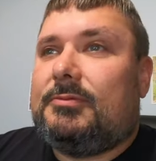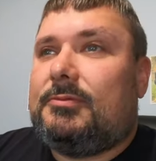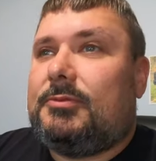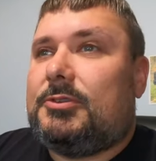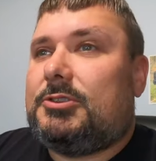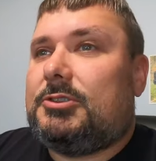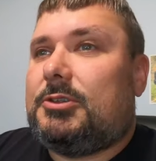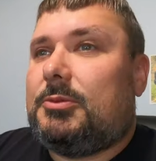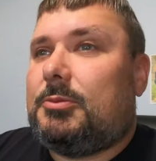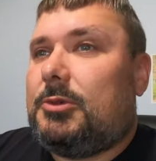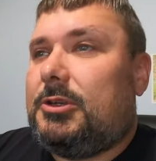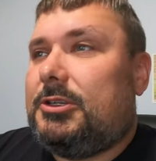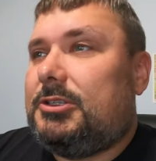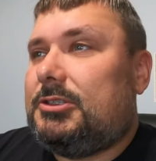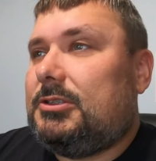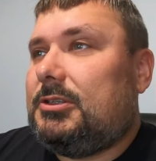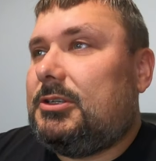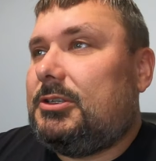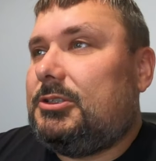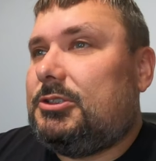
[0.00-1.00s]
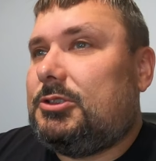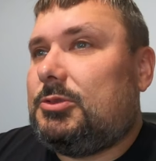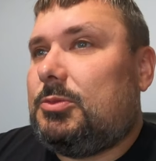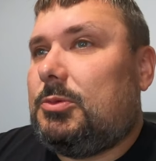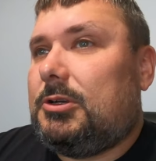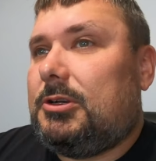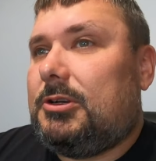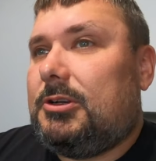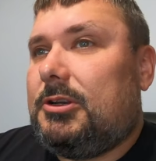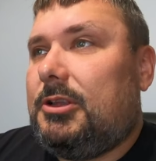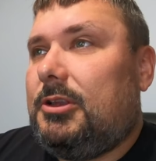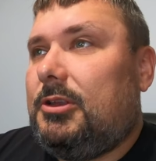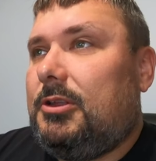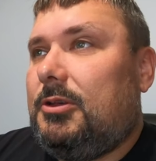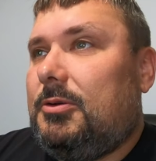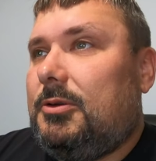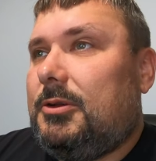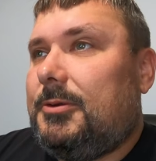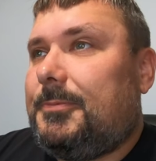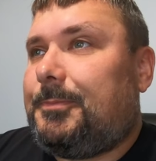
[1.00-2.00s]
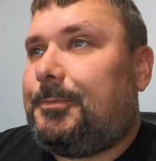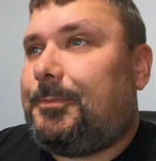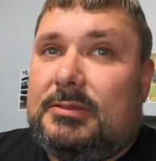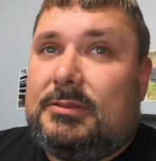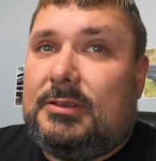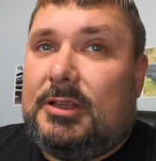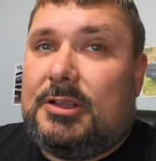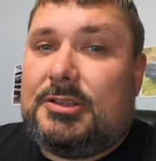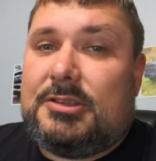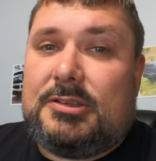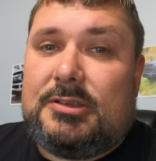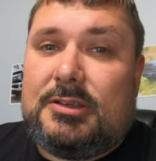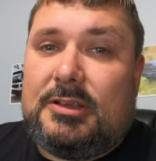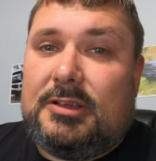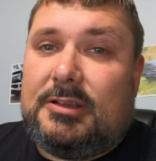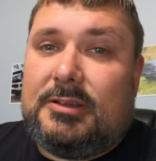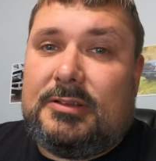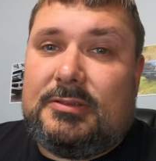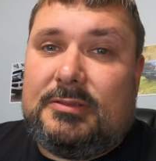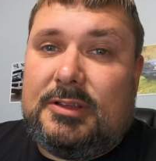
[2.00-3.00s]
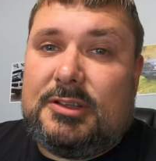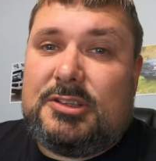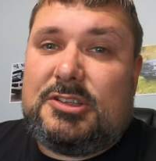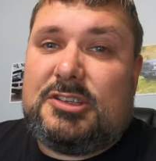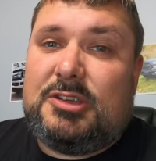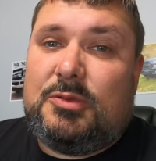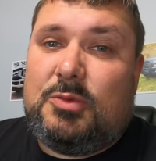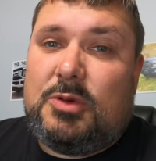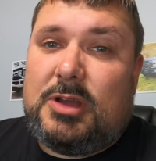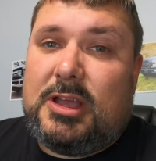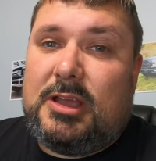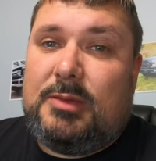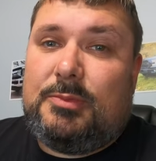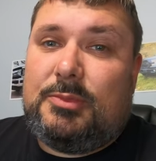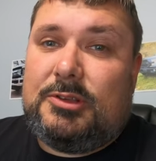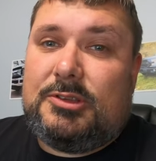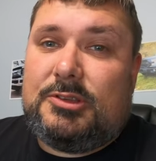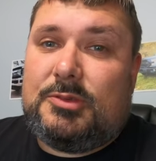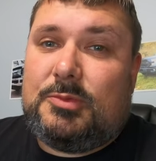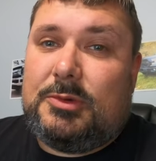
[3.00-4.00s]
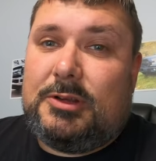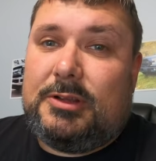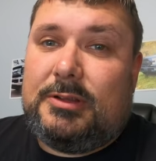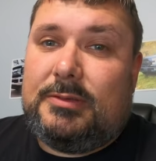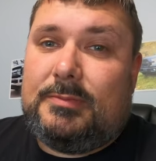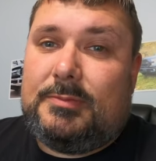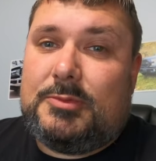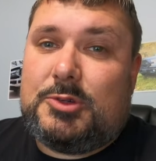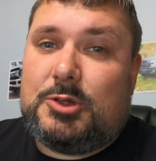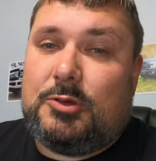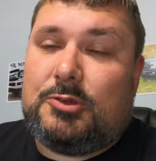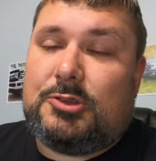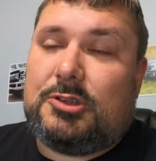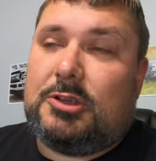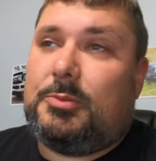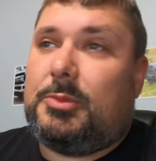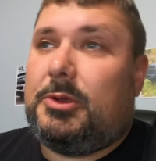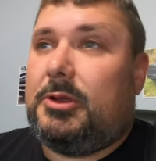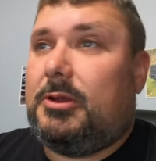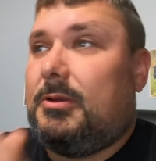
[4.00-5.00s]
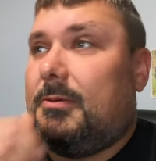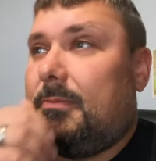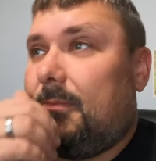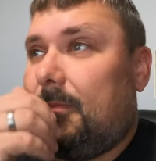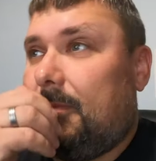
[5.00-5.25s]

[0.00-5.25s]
For some reason, I just wanted to do it. Let's see what happens when it shows up here.